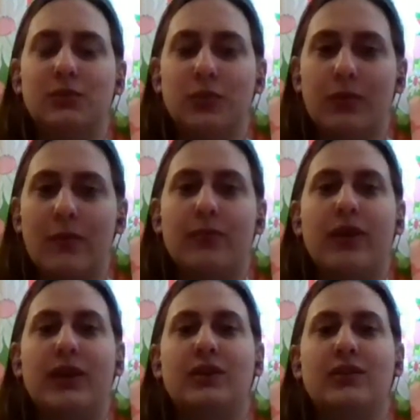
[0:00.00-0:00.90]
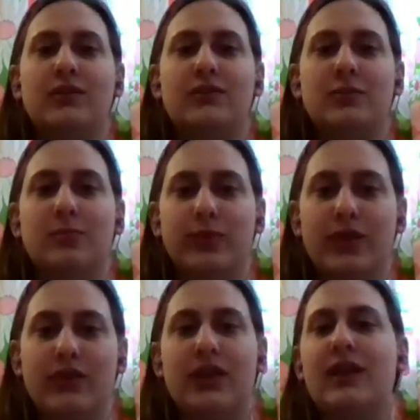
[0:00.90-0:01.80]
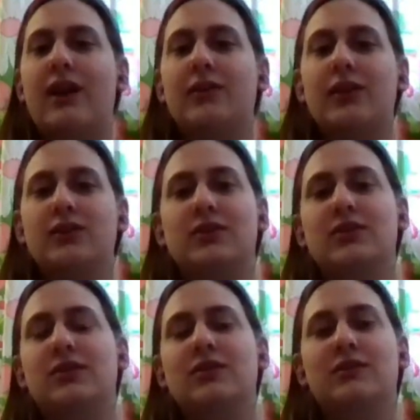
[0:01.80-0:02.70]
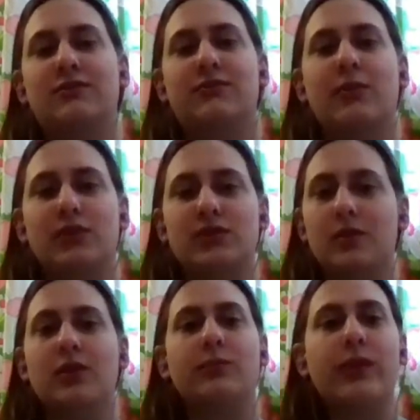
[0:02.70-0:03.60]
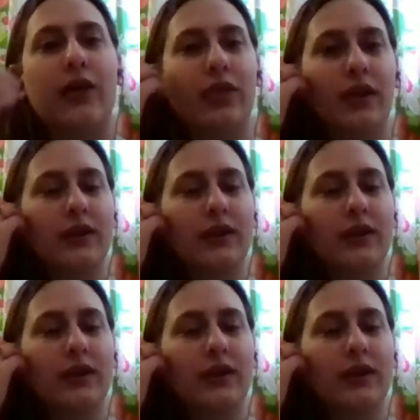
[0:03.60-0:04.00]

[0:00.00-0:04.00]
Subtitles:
remembering to breathe in and out and to focus on your breath.